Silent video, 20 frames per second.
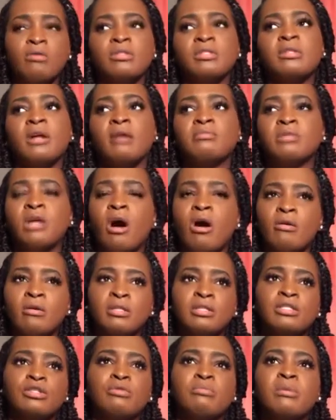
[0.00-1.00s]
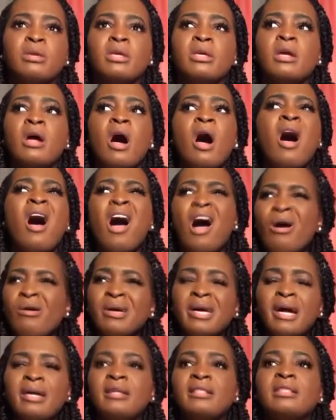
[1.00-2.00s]
stopped talking to me, all
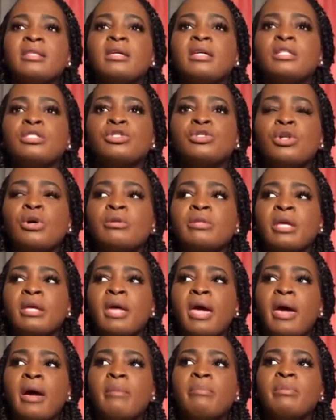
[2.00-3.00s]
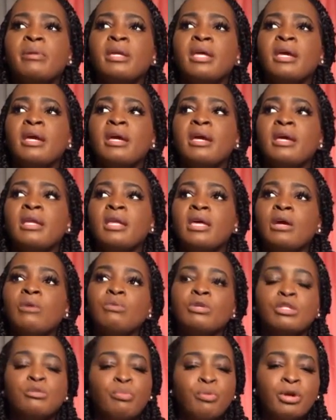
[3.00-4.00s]
kind of things, that happened. And it
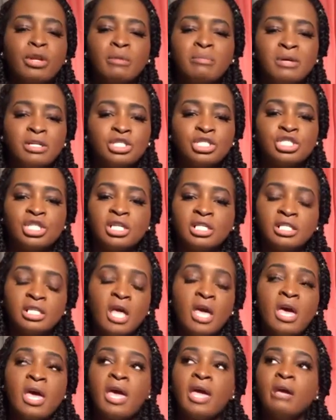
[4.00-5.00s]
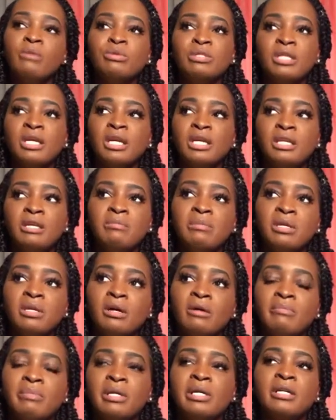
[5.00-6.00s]
was pretty much just, it was eating me
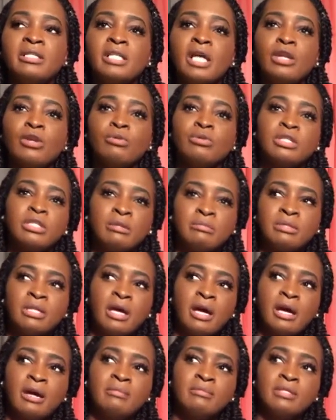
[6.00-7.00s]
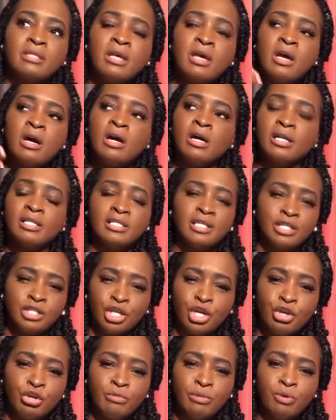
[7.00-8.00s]
up, because I know sometimes us as
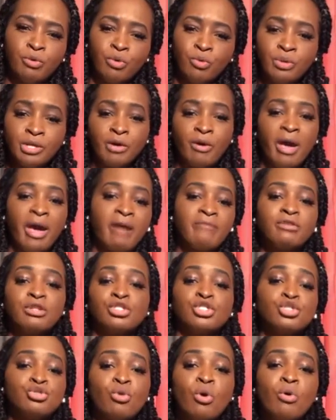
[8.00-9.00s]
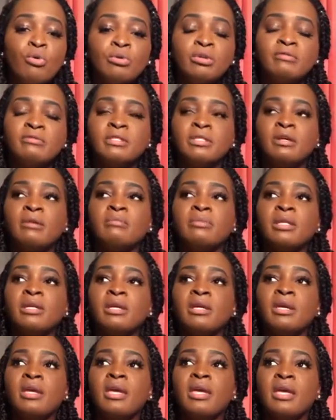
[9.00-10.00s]
human, when we don't have control of
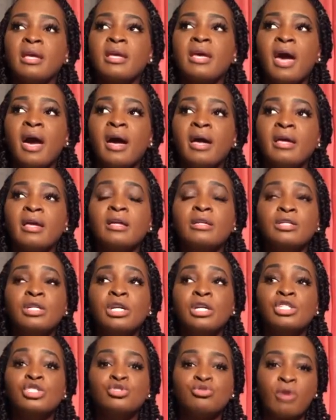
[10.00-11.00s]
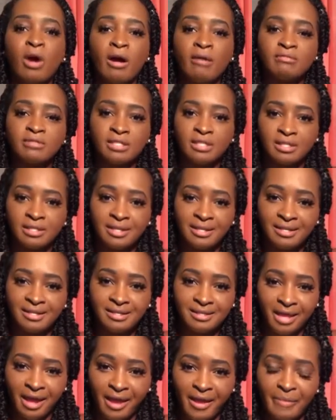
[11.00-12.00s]
something, it drives us
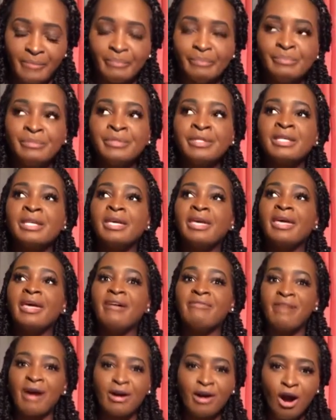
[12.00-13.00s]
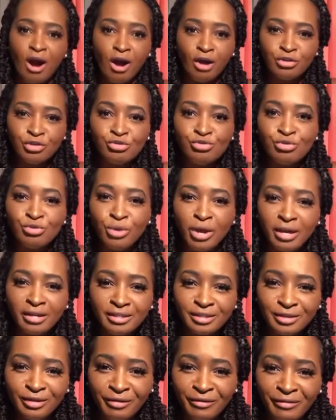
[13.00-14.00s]
insane. If I call you, you
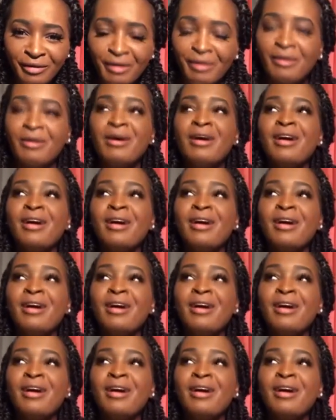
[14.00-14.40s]
answer your phone,